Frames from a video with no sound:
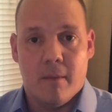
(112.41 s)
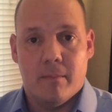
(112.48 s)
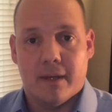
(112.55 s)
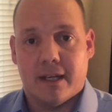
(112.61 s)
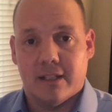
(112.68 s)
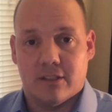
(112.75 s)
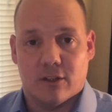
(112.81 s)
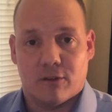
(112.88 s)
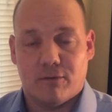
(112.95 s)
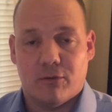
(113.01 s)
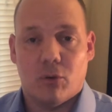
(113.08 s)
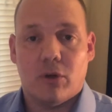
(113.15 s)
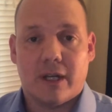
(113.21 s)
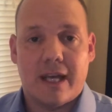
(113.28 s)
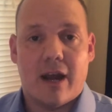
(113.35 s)
because there's
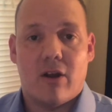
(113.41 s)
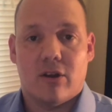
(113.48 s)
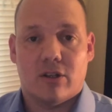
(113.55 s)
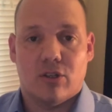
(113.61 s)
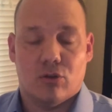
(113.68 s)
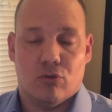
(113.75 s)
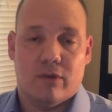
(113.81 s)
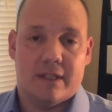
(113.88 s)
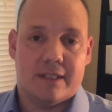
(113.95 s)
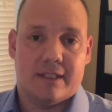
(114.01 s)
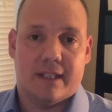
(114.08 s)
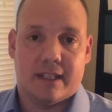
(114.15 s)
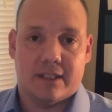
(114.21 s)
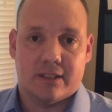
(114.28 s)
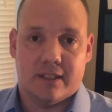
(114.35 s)
4
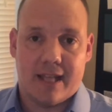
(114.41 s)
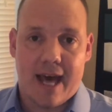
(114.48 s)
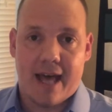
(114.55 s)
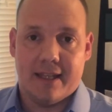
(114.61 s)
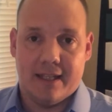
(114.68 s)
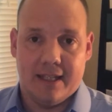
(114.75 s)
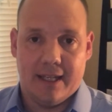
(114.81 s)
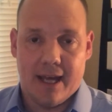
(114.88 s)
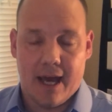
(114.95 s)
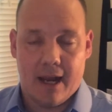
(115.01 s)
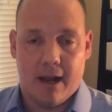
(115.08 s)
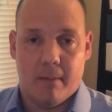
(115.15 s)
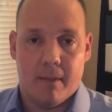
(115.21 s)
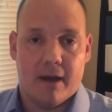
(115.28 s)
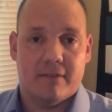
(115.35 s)
characteristics that the
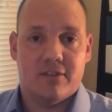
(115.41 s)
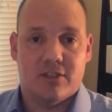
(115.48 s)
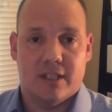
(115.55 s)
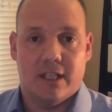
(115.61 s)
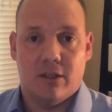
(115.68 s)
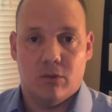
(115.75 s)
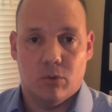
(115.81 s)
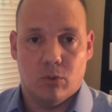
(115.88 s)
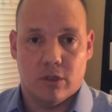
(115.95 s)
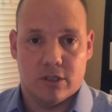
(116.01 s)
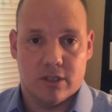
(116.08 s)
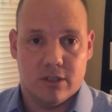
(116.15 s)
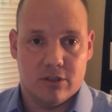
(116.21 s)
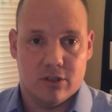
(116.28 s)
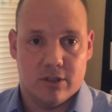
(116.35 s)
NMFC,
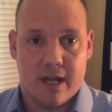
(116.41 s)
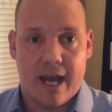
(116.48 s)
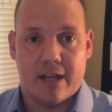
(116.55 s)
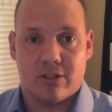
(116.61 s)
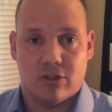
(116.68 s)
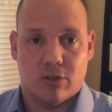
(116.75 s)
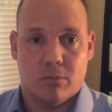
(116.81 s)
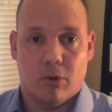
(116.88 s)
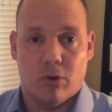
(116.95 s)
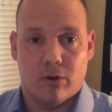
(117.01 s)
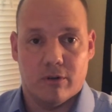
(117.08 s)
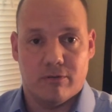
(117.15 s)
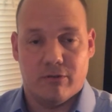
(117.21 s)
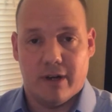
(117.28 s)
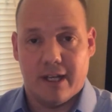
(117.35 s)
which is your National
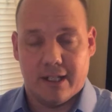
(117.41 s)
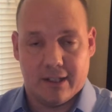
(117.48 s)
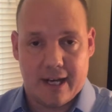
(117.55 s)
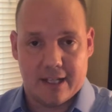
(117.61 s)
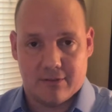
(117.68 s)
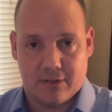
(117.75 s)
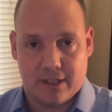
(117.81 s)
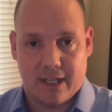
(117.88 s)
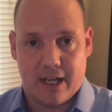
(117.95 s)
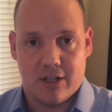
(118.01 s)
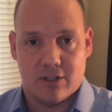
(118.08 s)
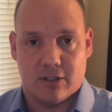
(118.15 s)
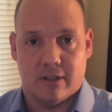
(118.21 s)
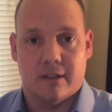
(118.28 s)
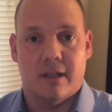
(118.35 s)
Motor Freight
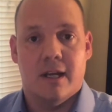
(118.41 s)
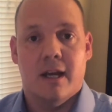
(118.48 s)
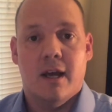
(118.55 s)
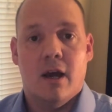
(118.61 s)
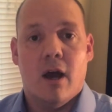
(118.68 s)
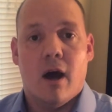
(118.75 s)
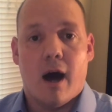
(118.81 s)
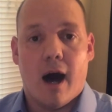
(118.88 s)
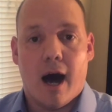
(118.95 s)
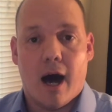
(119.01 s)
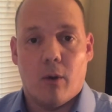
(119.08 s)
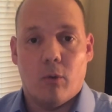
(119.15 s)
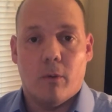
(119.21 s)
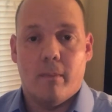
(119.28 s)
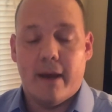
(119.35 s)
Classification,
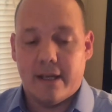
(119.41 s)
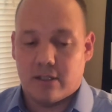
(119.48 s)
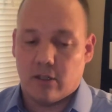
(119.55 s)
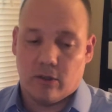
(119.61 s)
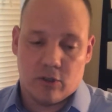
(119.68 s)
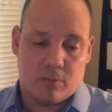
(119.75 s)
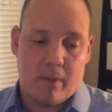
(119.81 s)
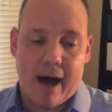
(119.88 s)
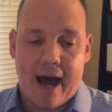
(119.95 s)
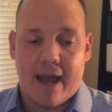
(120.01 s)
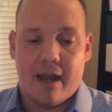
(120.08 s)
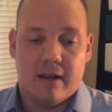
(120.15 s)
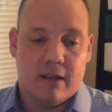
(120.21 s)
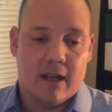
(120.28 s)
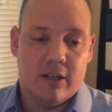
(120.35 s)
will base those by.
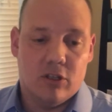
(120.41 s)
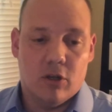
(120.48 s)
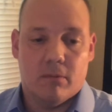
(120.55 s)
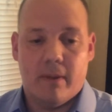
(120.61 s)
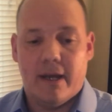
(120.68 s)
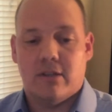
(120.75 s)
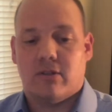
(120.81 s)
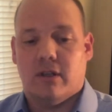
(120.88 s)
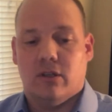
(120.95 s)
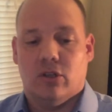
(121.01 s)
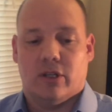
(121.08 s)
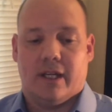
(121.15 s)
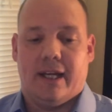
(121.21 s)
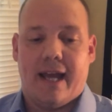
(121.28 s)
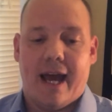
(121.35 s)
And you're basically
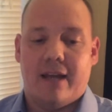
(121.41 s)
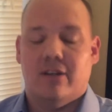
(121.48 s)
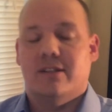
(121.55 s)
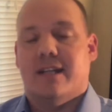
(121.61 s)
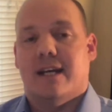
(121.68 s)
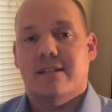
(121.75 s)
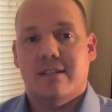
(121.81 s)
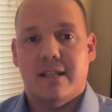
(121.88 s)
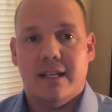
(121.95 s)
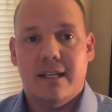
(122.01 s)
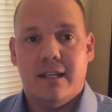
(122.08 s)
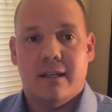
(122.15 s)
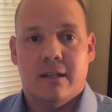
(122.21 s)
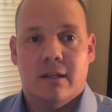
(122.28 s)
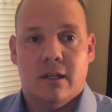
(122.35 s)
looking at your density,